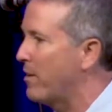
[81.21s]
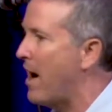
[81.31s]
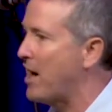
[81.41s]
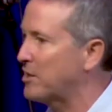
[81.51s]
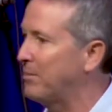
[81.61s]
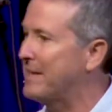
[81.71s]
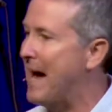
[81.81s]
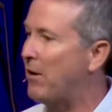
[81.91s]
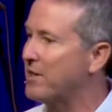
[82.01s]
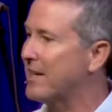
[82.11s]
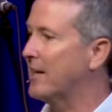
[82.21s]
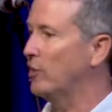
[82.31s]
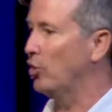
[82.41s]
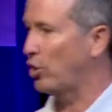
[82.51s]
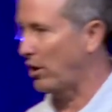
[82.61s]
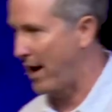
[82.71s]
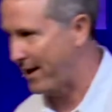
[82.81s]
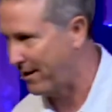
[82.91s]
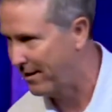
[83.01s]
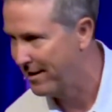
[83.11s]
hospitality can look
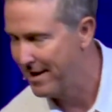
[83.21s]
like.